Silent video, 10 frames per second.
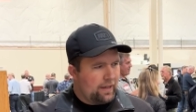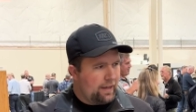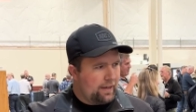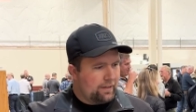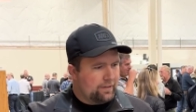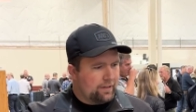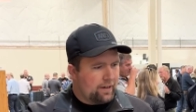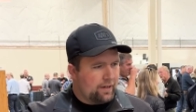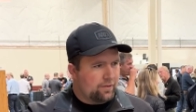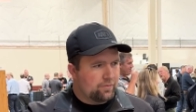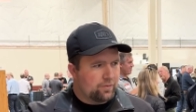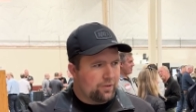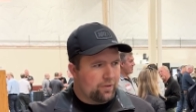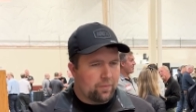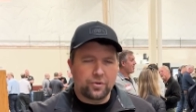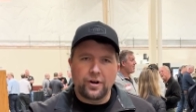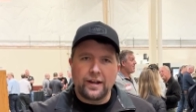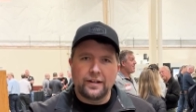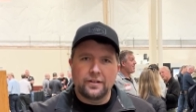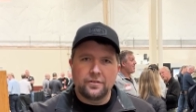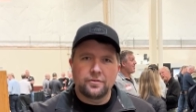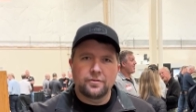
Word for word: and we've upgraded